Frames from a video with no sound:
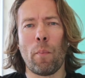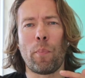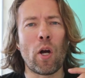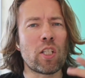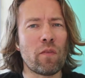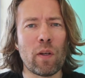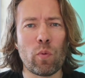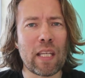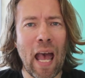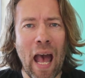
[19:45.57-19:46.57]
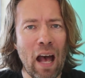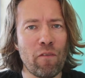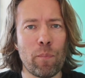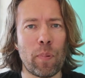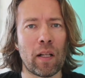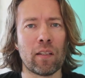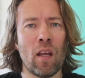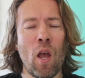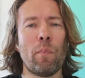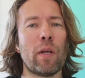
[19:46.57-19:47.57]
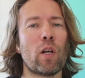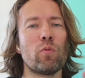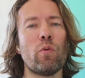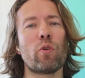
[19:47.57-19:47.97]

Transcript: Bunch of it was half built because we